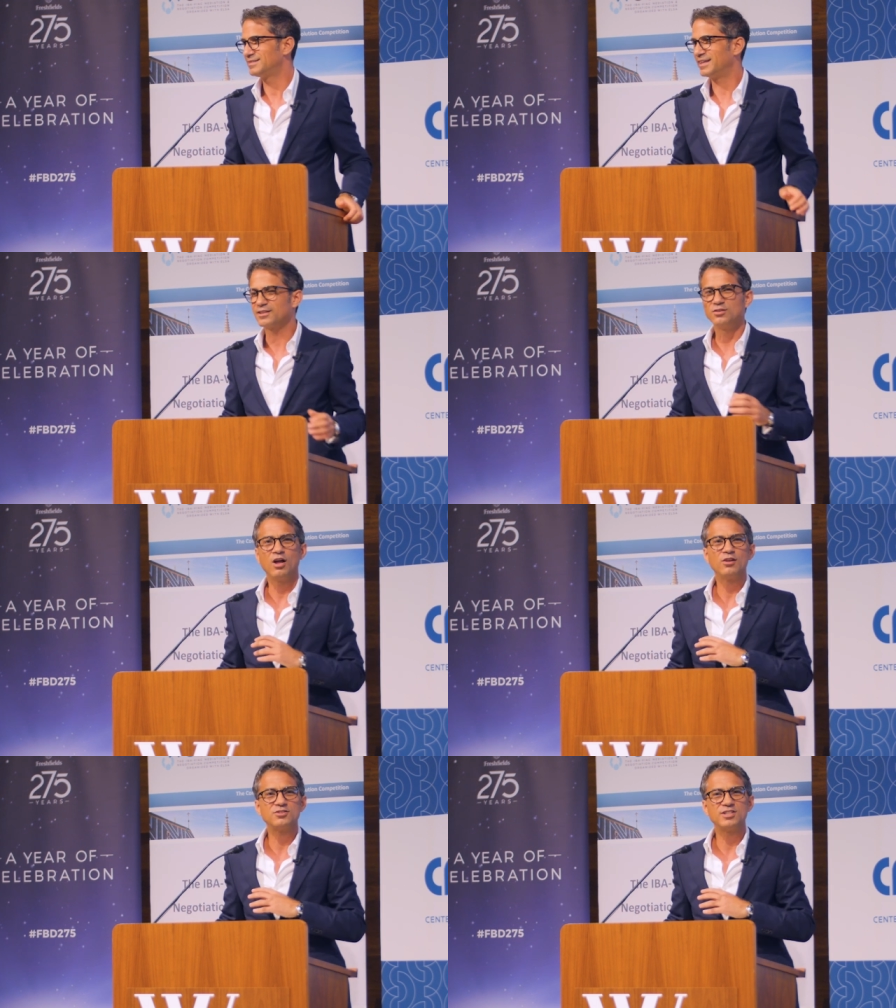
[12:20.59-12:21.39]

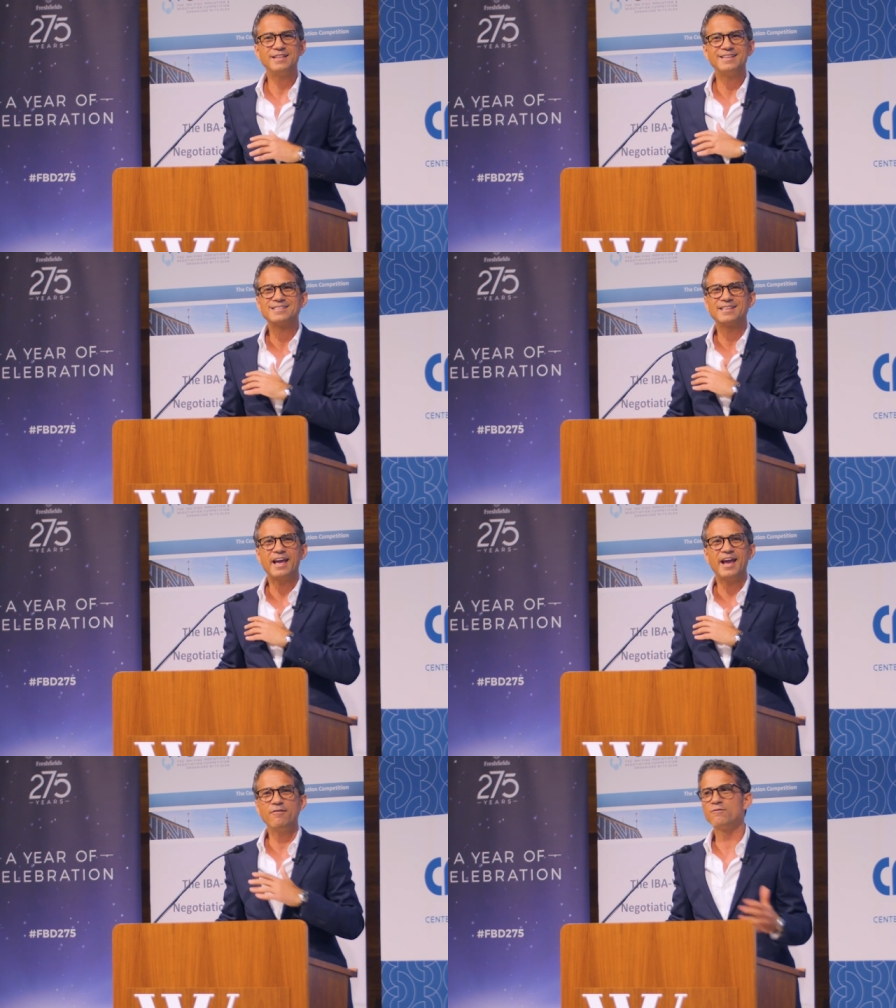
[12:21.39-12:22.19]
Technology
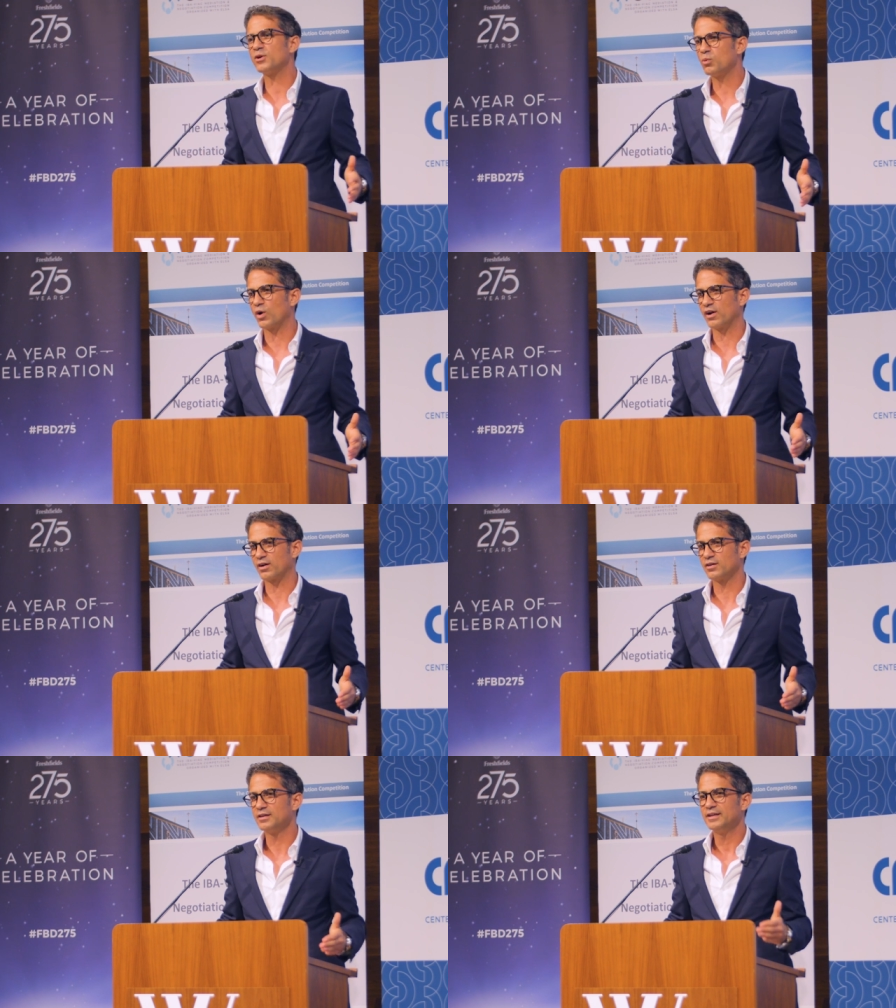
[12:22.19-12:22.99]
is
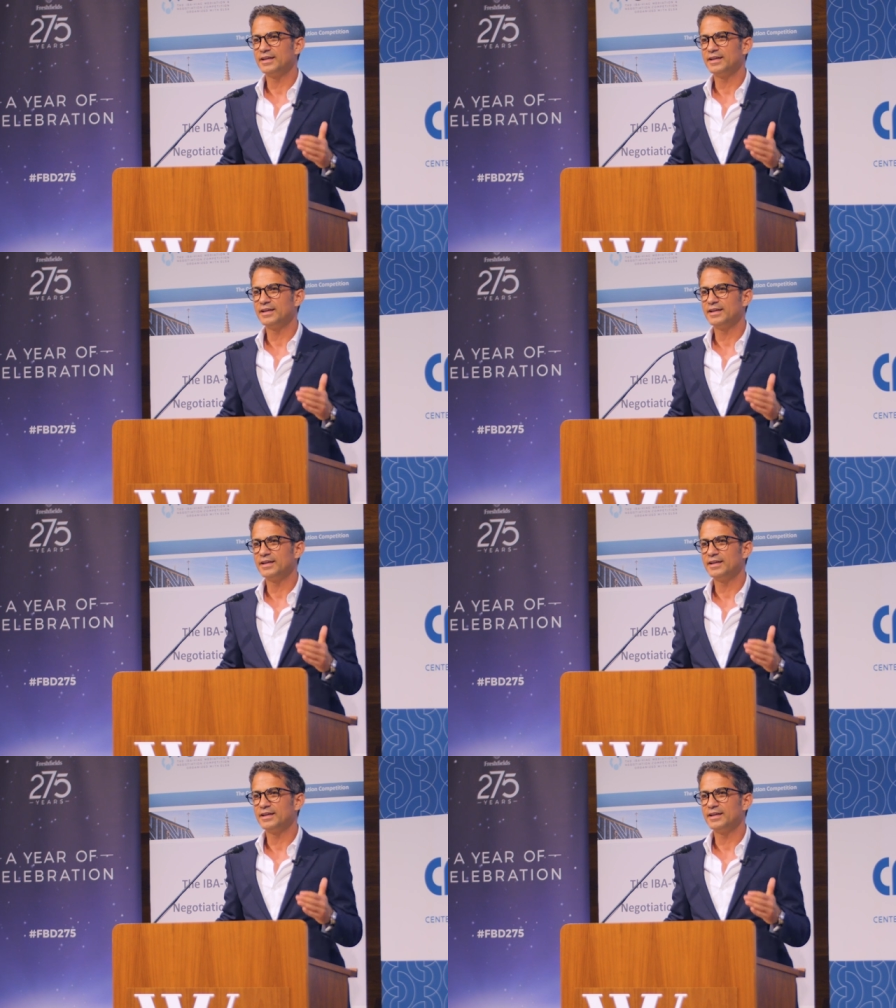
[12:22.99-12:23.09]
everywhere